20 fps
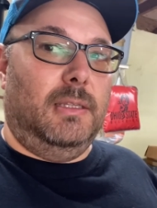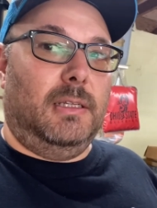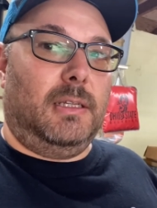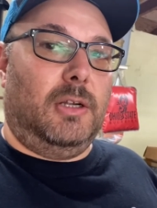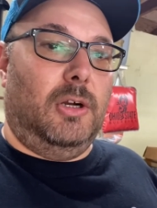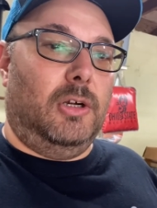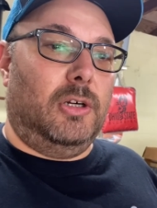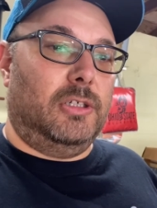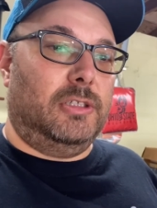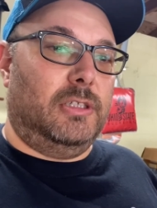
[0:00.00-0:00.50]
The
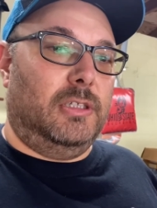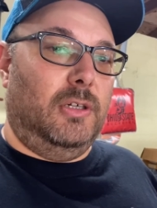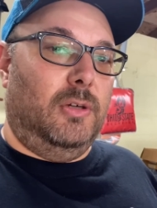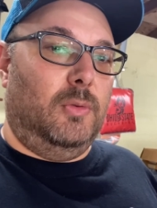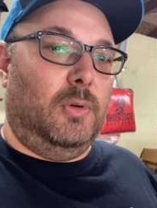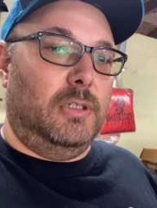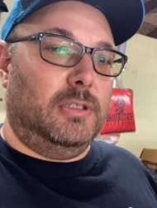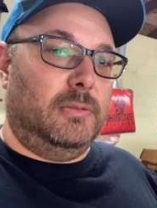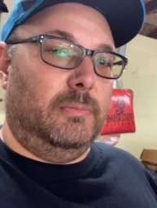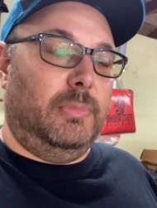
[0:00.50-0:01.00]
car still
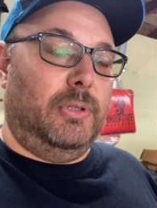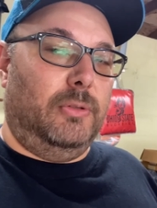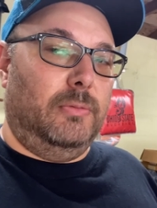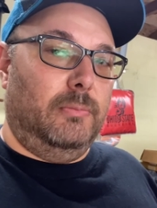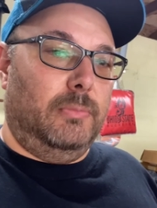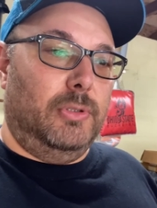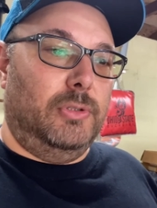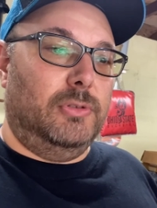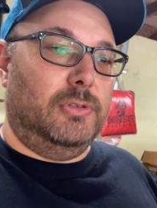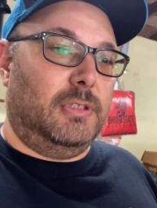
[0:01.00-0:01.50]
wasn't
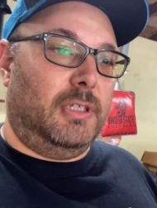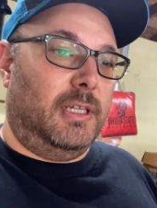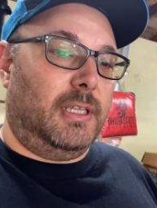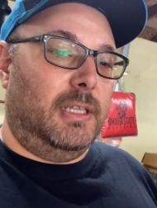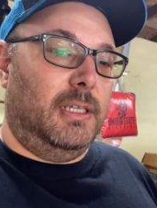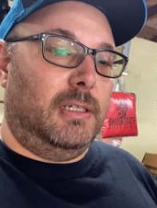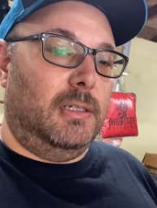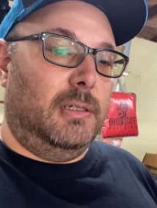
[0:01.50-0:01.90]
building boost like it